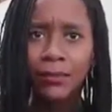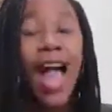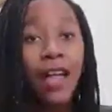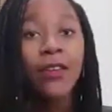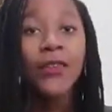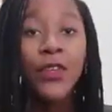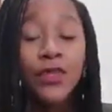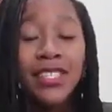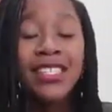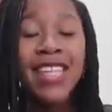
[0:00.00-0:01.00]
I
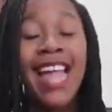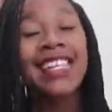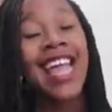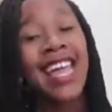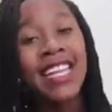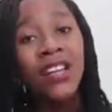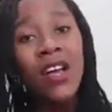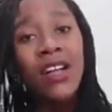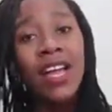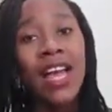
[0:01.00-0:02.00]
refuse to stand any
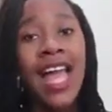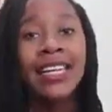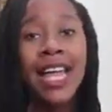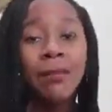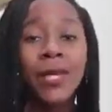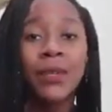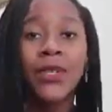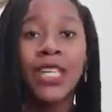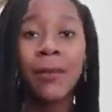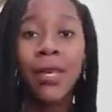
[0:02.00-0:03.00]
longer and let people
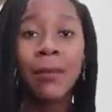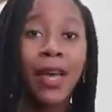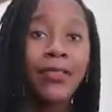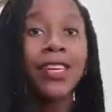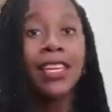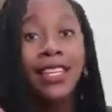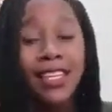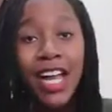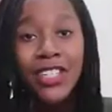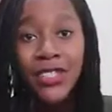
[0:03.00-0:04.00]
tell me about the
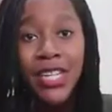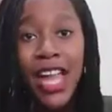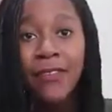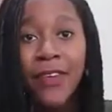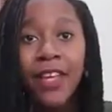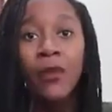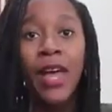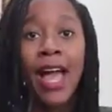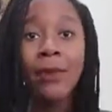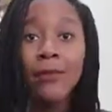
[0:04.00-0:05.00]
country Africa
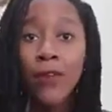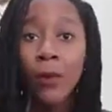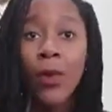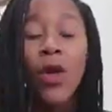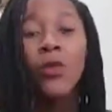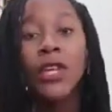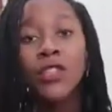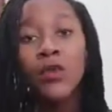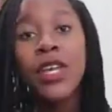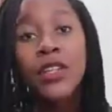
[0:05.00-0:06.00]
where I'm from, where
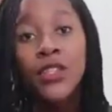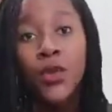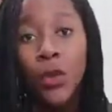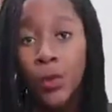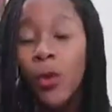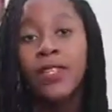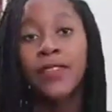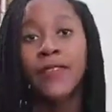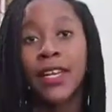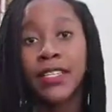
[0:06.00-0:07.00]
we are too poor to
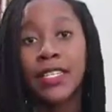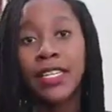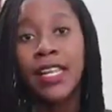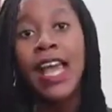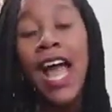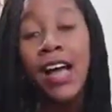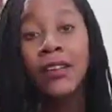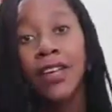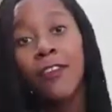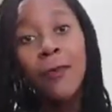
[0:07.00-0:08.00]
function,
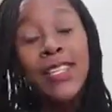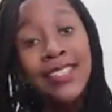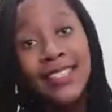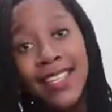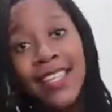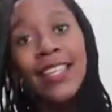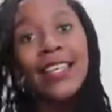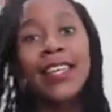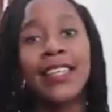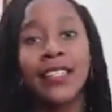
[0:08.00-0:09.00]
our government
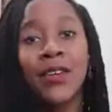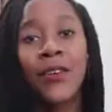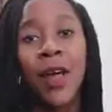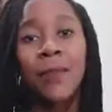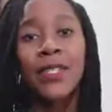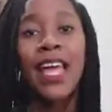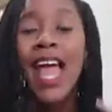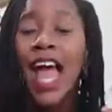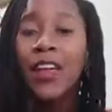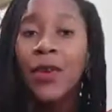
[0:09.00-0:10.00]
singular is corrupt,
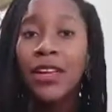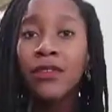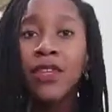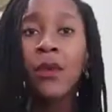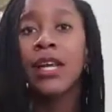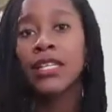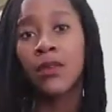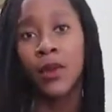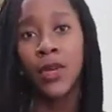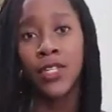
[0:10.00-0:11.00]
and we have no idea
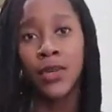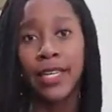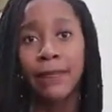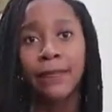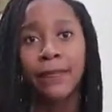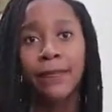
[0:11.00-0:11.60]
what we're doing.